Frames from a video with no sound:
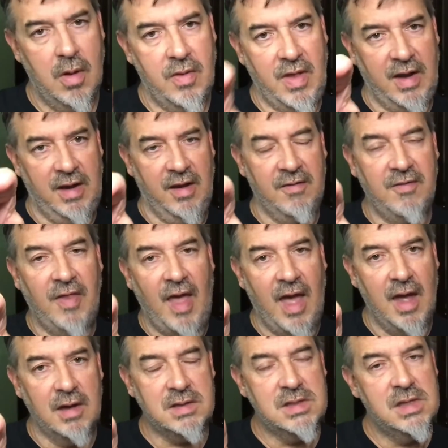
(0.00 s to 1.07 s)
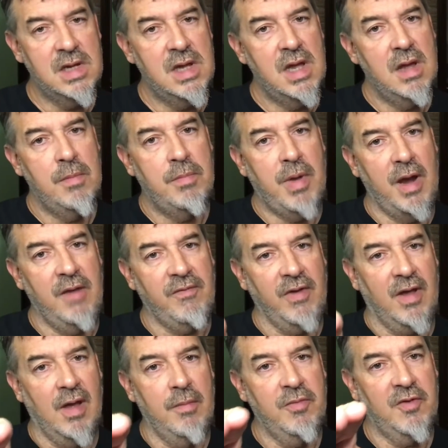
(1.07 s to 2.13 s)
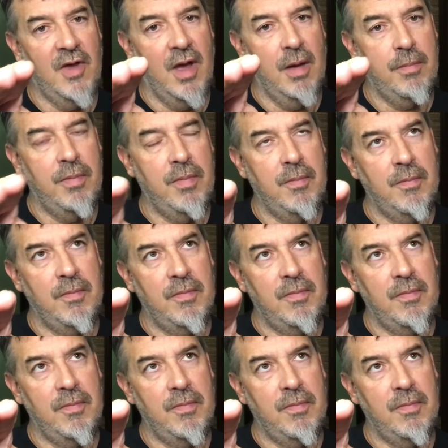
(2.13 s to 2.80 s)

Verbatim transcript: that does that. But if it comes up,